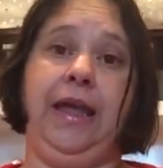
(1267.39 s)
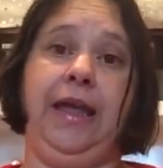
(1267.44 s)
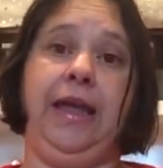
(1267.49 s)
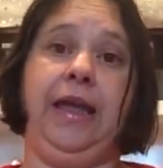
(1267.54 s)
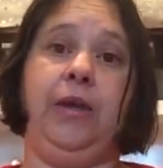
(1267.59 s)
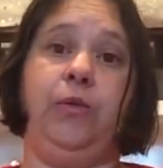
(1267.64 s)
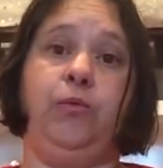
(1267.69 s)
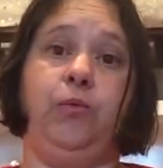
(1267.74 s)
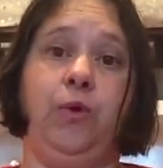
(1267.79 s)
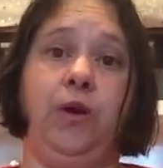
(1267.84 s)

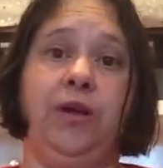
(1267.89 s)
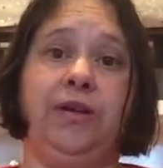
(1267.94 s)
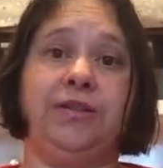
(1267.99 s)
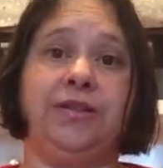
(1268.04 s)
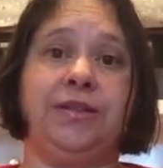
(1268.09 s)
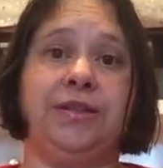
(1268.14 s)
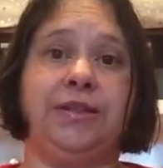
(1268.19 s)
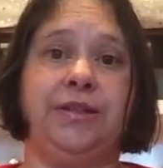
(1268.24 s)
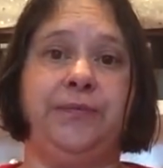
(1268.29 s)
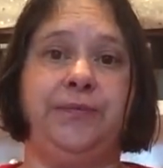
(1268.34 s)
It
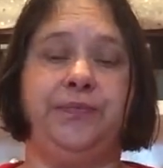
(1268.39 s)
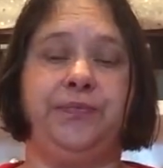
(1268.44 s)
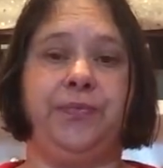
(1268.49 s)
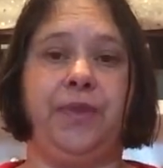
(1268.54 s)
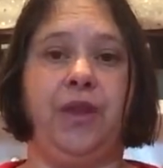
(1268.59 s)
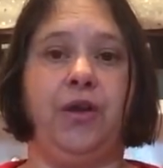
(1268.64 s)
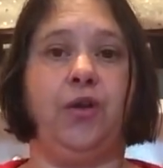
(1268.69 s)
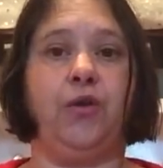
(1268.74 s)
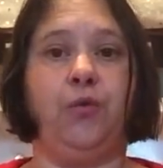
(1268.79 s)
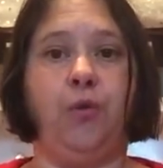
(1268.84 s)
was
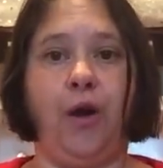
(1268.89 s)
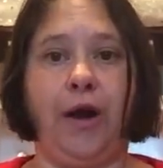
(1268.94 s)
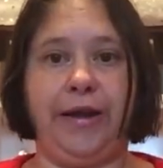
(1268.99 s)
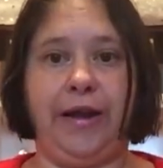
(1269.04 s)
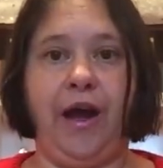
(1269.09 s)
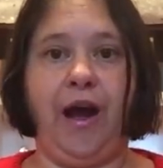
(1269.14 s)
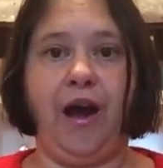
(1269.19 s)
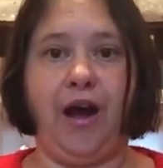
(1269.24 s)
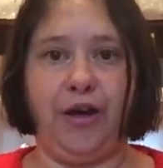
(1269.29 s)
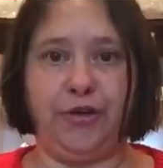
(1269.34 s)

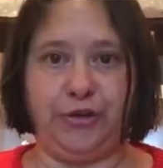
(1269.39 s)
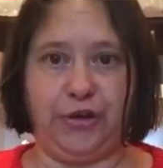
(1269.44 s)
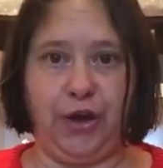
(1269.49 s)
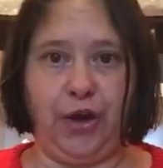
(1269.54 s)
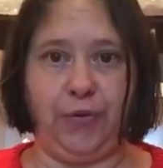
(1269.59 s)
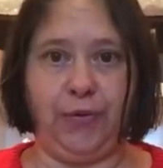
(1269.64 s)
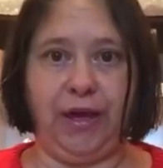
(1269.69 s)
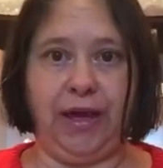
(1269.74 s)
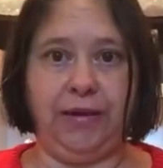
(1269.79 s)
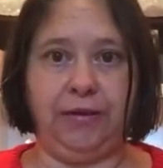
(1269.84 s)
quite hard
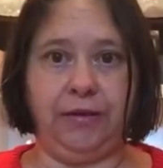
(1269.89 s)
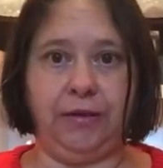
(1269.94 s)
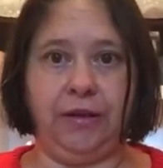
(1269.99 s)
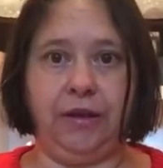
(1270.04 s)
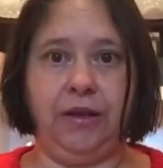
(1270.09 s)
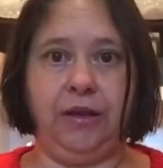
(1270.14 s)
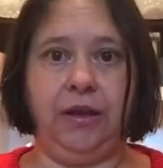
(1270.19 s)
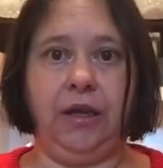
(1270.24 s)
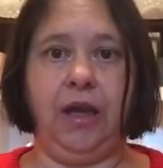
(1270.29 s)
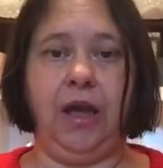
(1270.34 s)
going
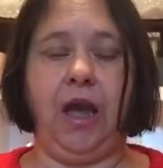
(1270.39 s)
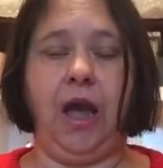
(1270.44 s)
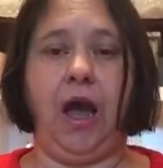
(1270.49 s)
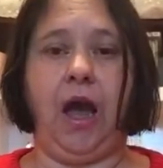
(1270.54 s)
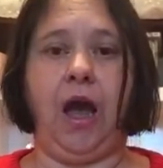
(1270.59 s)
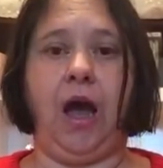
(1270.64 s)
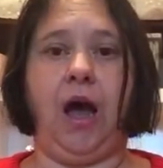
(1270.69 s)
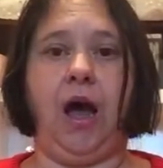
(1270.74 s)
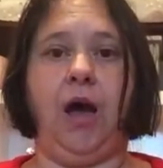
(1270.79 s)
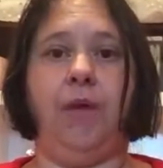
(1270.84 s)

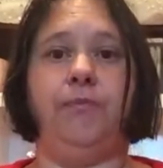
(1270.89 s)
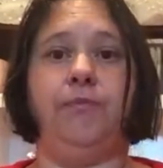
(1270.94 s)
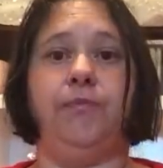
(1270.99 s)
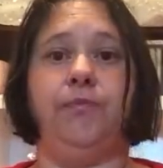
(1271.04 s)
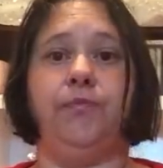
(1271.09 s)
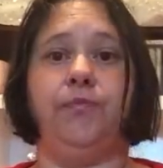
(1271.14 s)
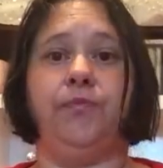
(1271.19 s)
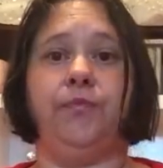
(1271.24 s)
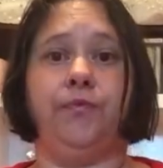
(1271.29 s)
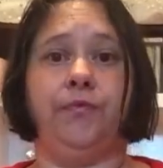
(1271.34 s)

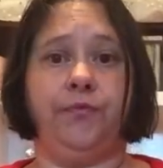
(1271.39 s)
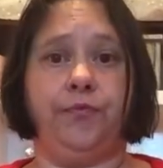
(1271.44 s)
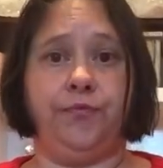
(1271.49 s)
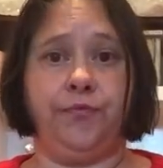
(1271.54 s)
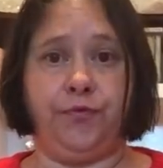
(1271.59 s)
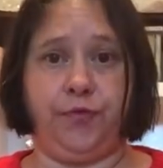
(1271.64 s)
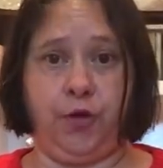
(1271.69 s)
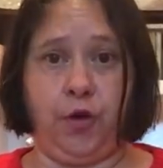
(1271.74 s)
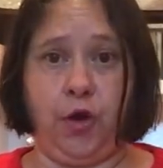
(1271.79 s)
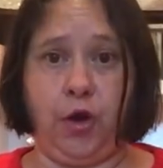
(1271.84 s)

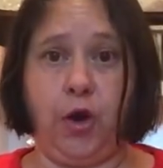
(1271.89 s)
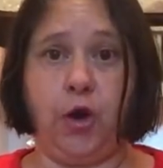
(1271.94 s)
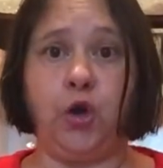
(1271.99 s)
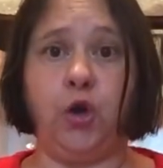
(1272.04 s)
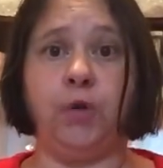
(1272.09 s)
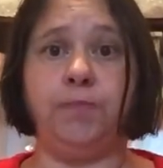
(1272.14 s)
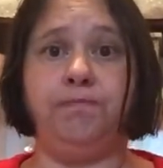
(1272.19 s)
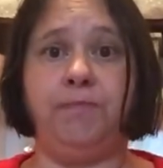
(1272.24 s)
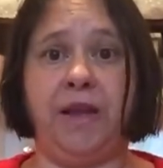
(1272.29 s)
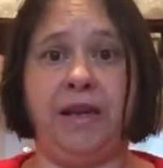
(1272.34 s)
for a
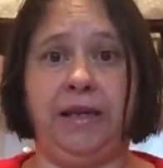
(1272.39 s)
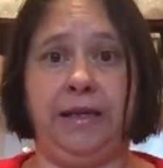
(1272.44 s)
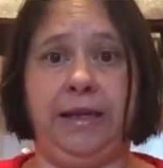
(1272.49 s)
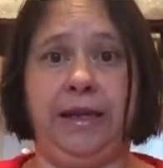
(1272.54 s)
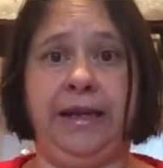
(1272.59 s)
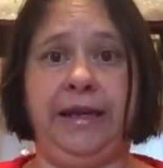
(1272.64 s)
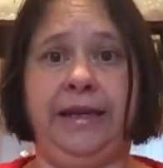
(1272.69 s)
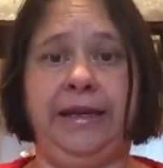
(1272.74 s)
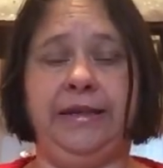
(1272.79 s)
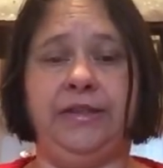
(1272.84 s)
good many
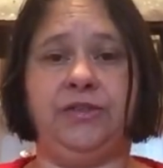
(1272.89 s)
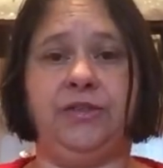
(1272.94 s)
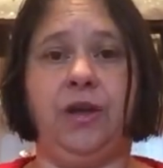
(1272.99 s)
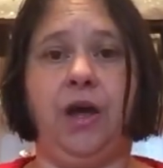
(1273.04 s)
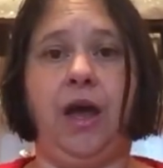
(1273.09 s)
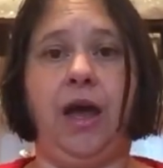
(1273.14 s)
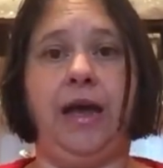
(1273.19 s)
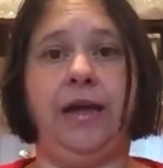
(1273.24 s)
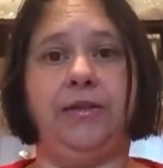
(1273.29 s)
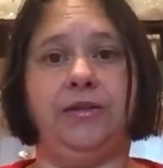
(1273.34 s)
years,
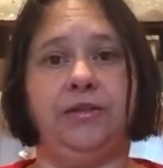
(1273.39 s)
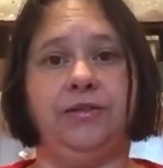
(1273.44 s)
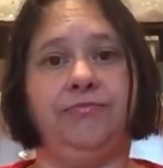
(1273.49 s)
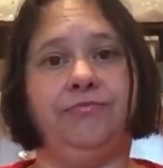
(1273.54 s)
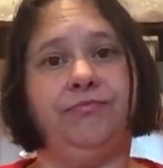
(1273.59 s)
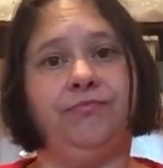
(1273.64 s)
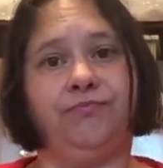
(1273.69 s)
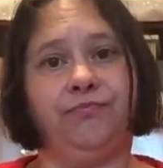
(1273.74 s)
and